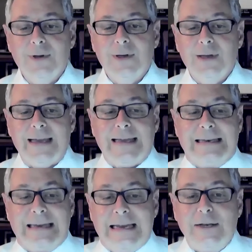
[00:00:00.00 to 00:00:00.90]

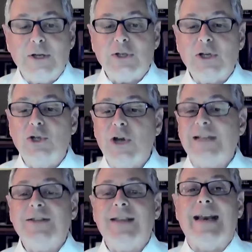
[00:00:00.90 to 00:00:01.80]
Indeed, to
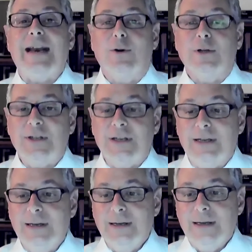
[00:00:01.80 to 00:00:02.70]
suggest that heresy
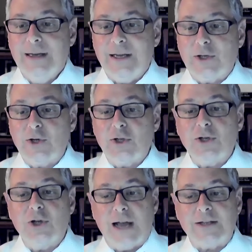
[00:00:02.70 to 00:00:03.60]
is to
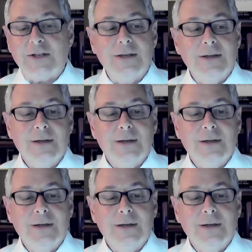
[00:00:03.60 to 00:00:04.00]
suggest